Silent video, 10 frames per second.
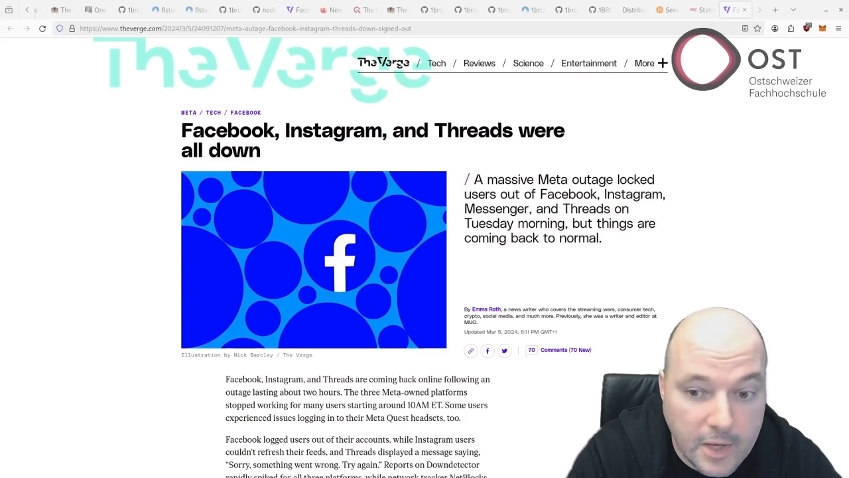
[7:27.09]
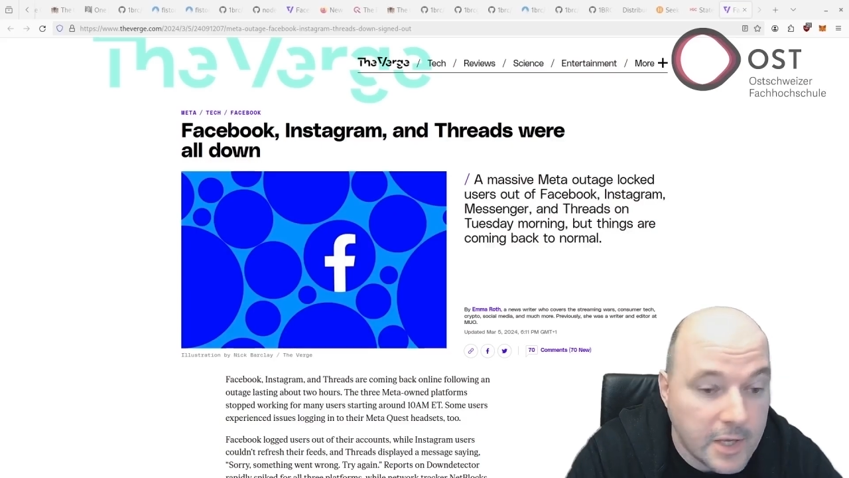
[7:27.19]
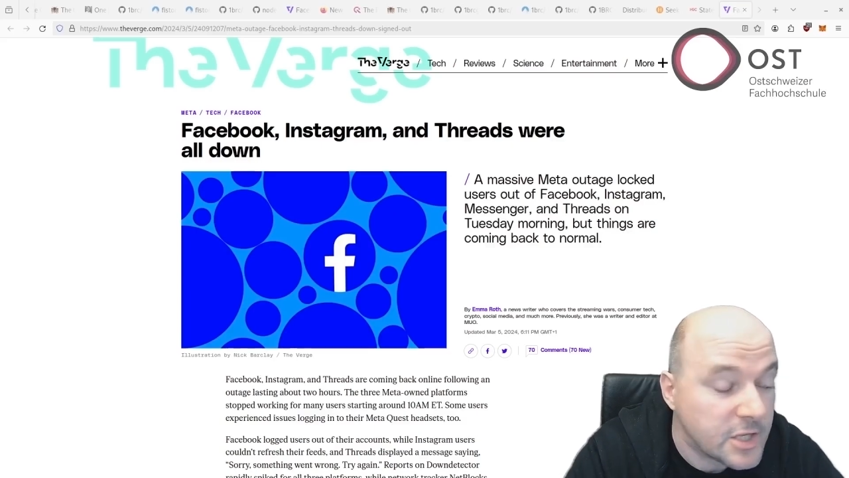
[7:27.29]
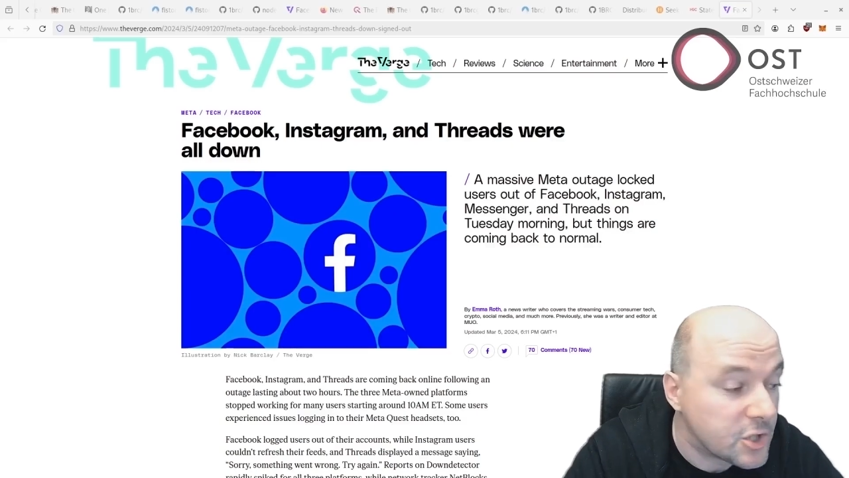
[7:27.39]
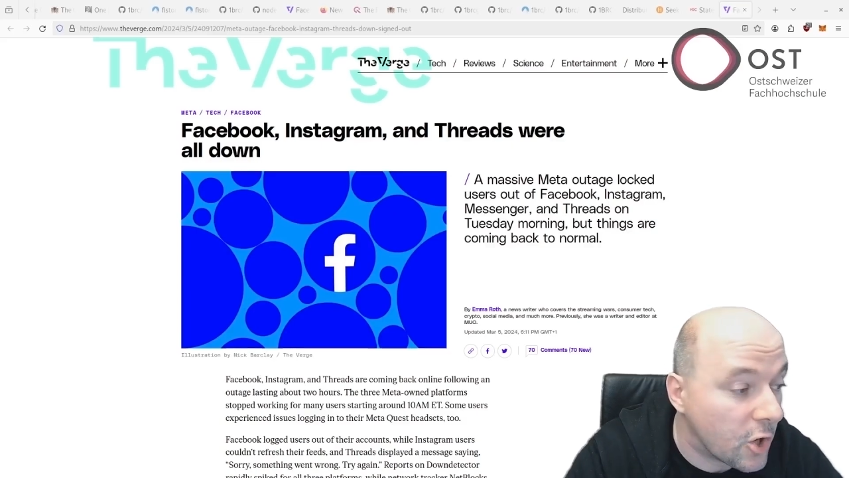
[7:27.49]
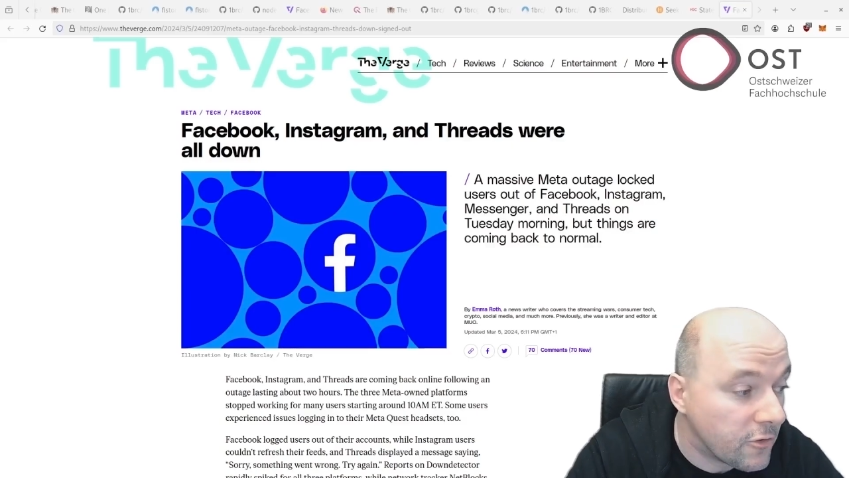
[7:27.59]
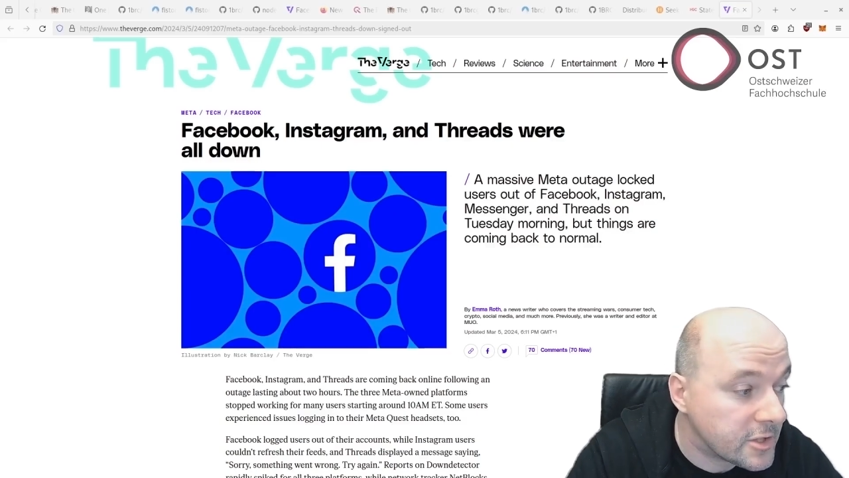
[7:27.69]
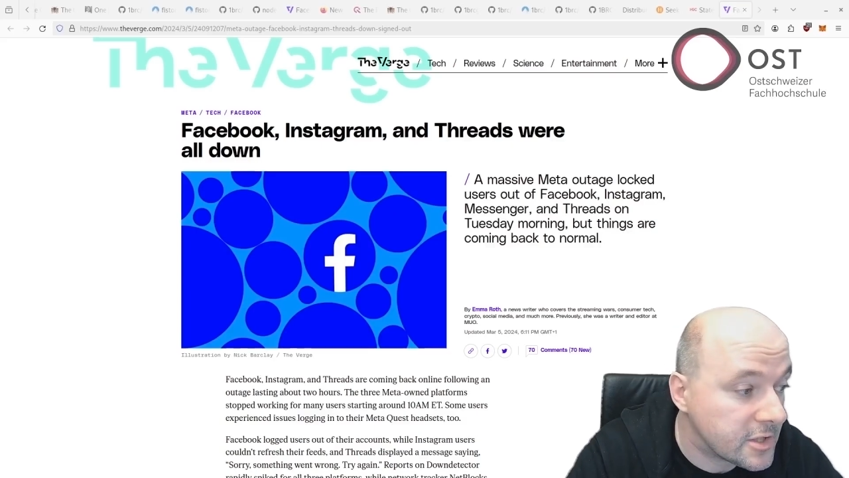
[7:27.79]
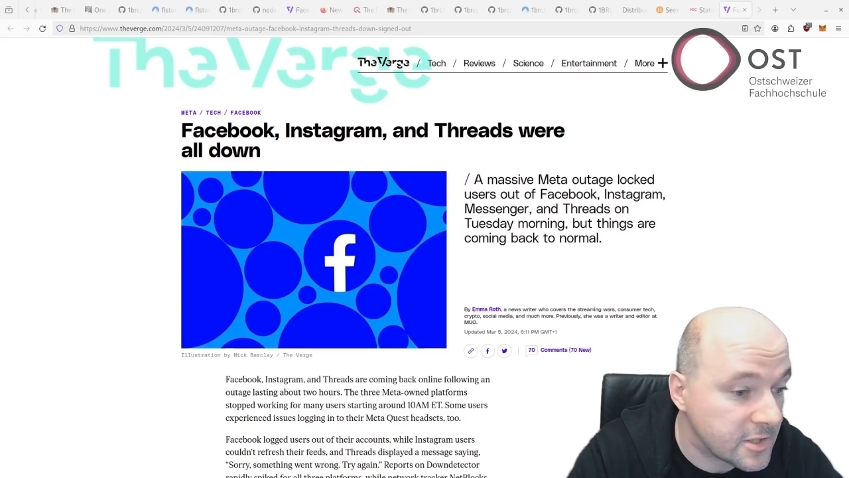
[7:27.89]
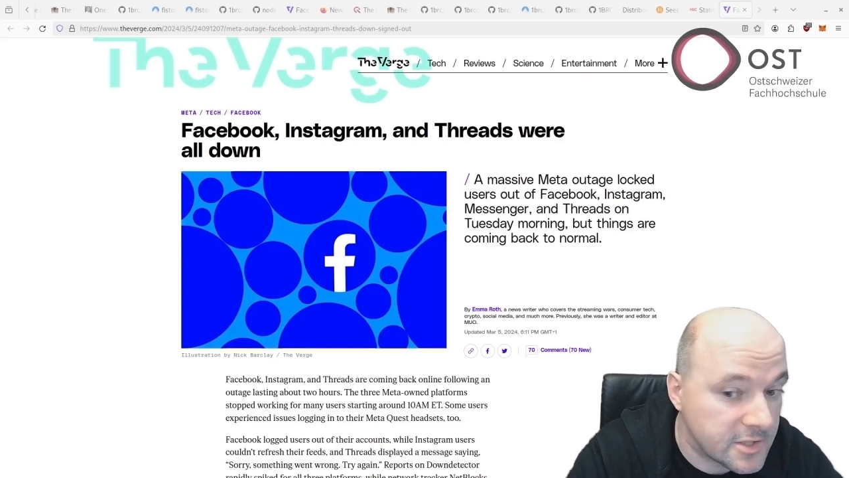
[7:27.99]

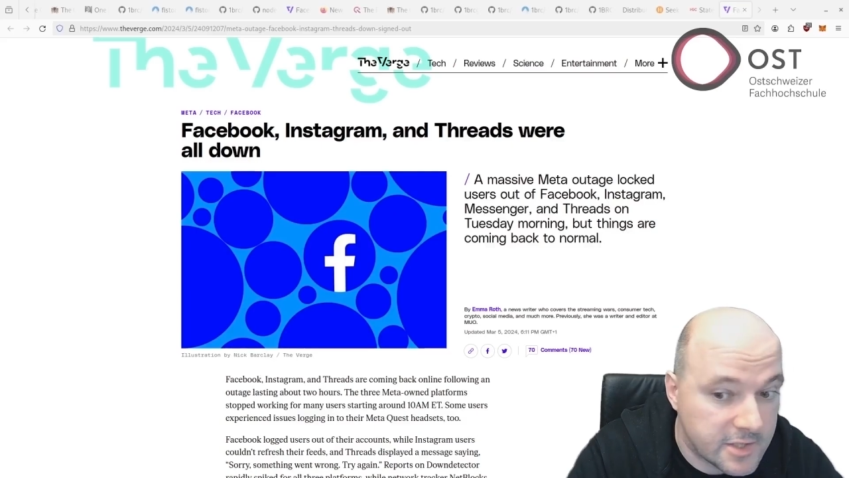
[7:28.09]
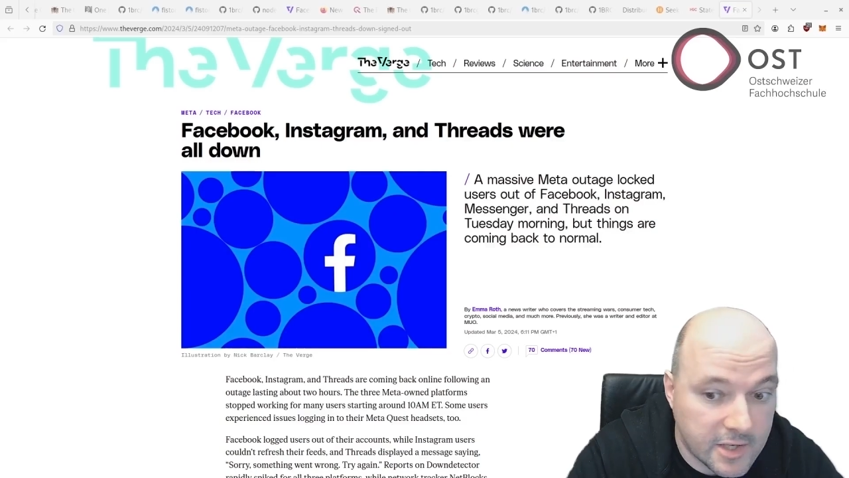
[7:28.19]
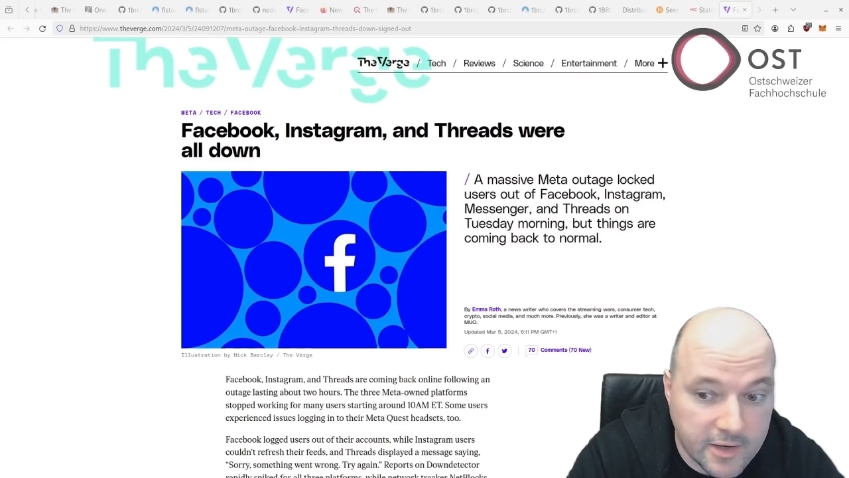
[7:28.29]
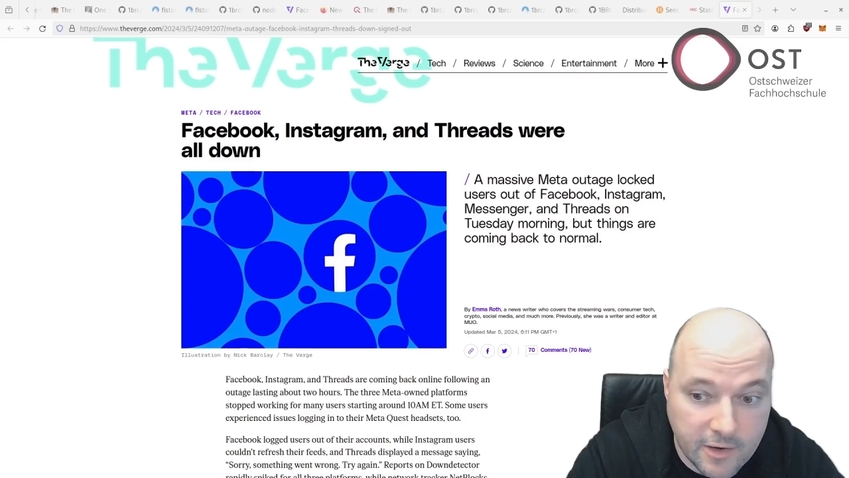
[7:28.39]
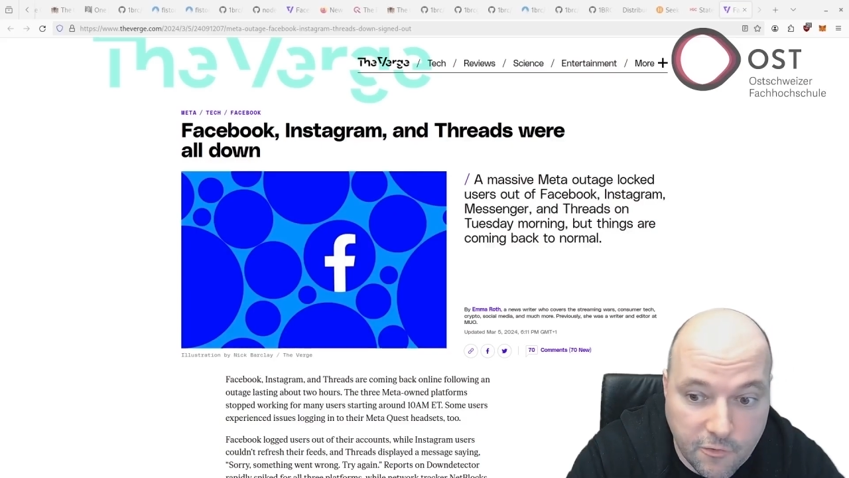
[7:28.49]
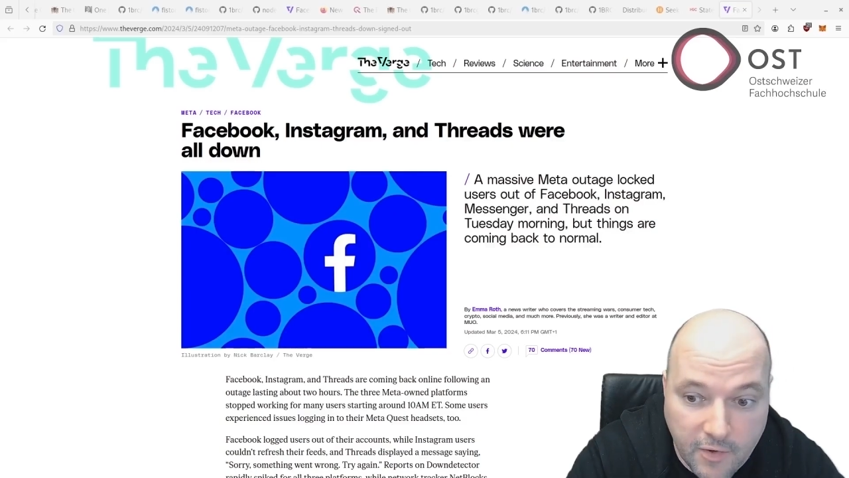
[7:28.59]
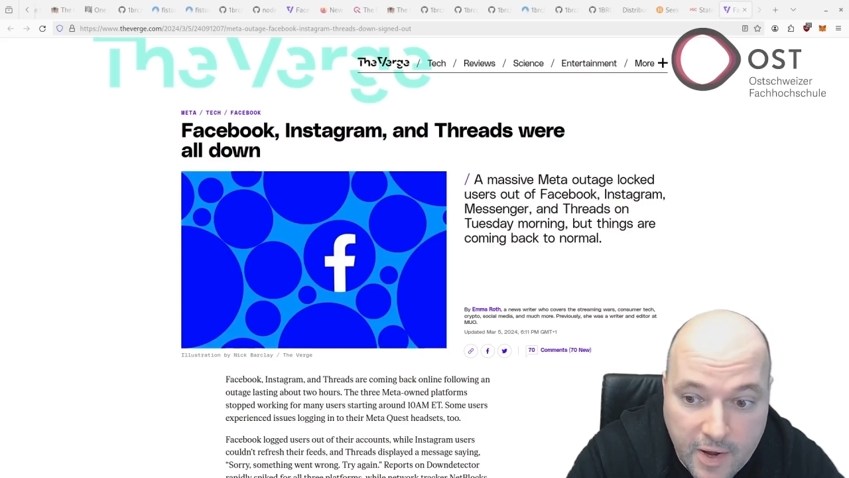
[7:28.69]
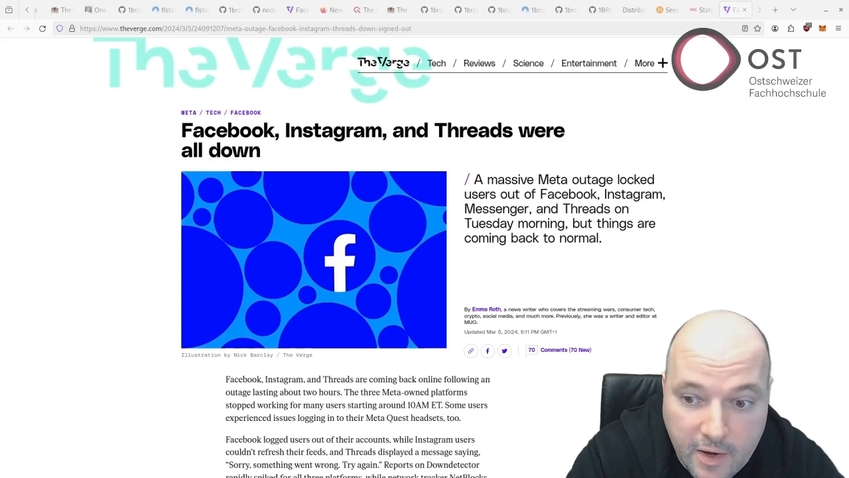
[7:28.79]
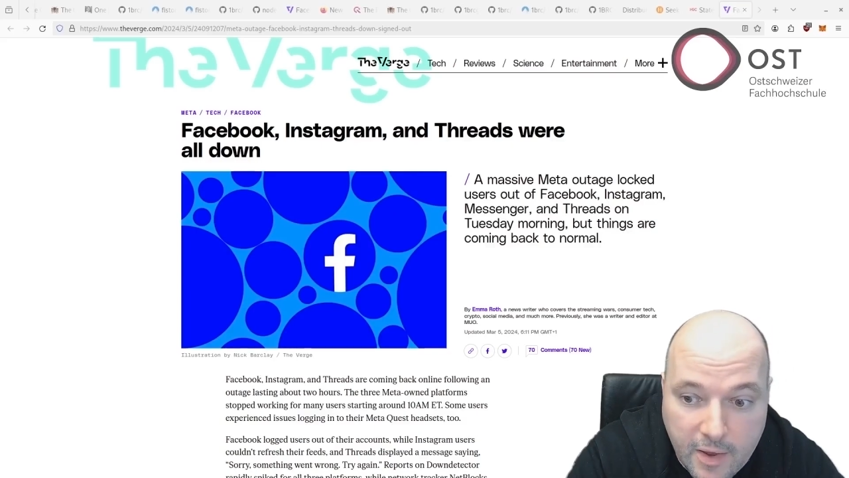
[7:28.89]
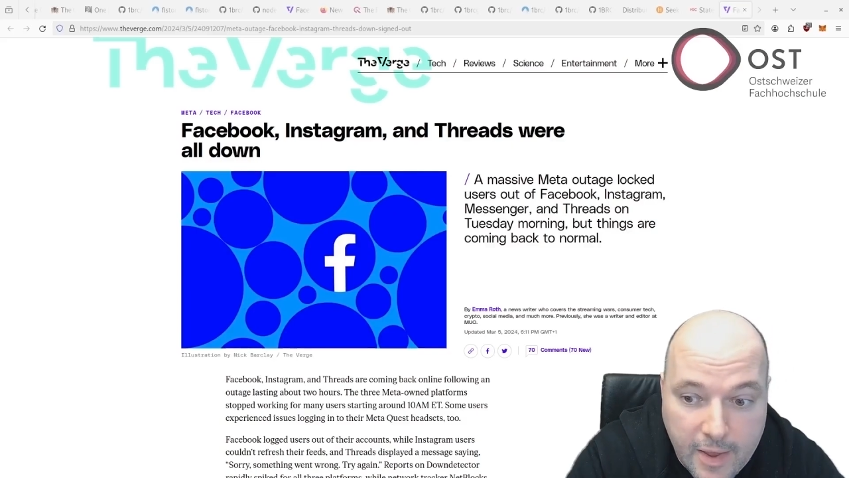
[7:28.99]
services still can fail.